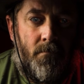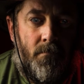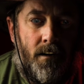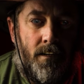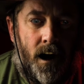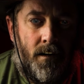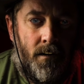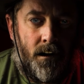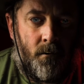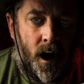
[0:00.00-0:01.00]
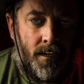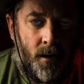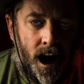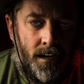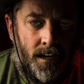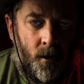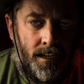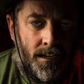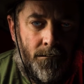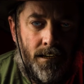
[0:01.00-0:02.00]
It's kind of frustrating to
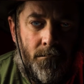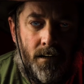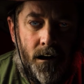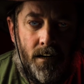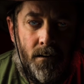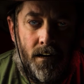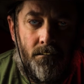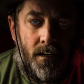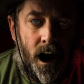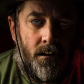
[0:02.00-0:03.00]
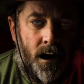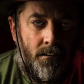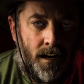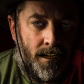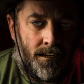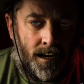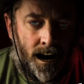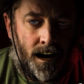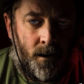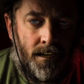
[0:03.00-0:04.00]
see people make a living off of deceiving
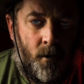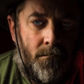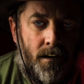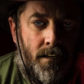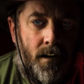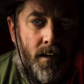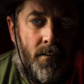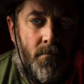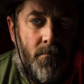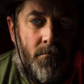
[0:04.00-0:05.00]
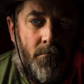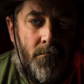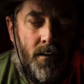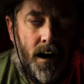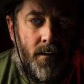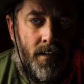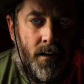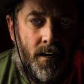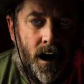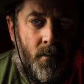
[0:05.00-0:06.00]
other human beings, but that is
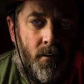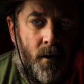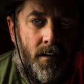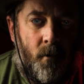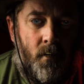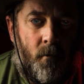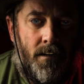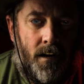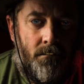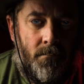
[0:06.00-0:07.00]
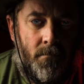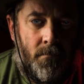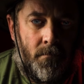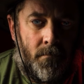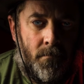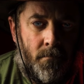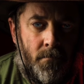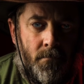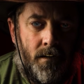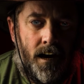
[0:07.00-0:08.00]
the culture in which we live.
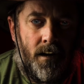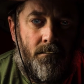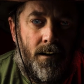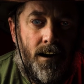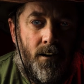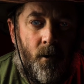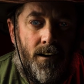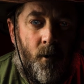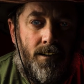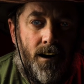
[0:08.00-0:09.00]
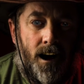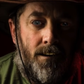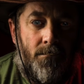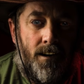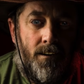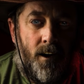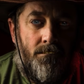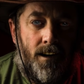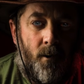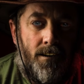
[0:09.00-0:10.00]
Can the Flat Earthers document their
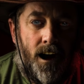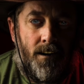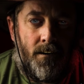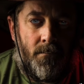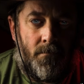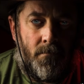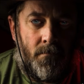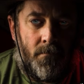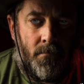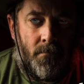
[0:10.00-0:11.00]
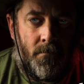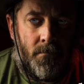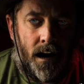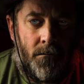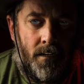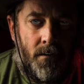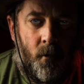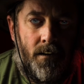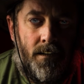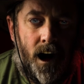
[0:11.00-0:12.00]
fairy tale?
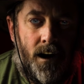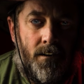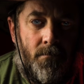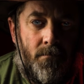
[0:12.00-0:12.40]
Absolutely not.